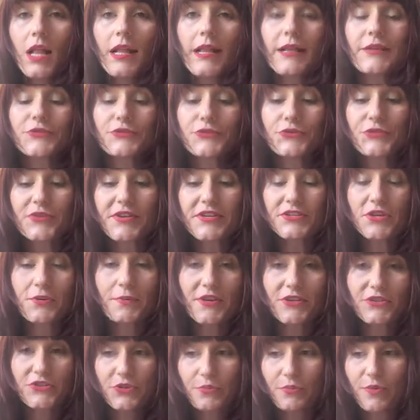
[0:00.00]
So these are
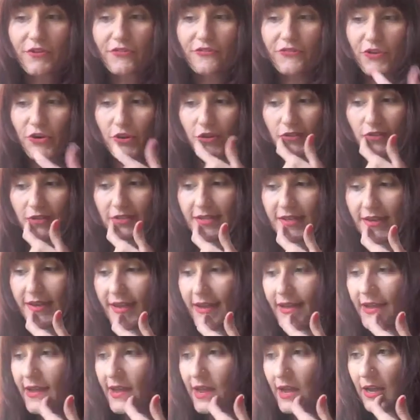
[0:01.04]
my superfoods.
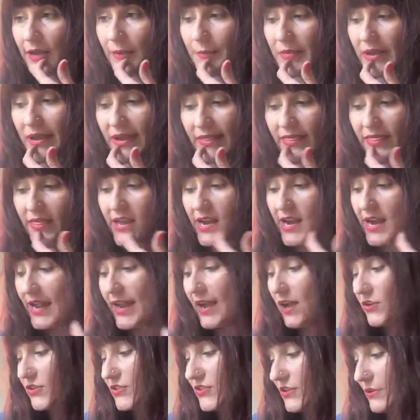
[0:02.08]
And then I
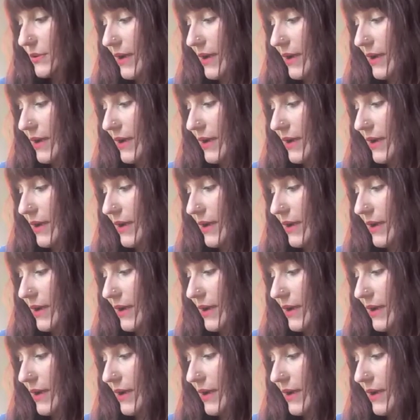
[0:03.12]
also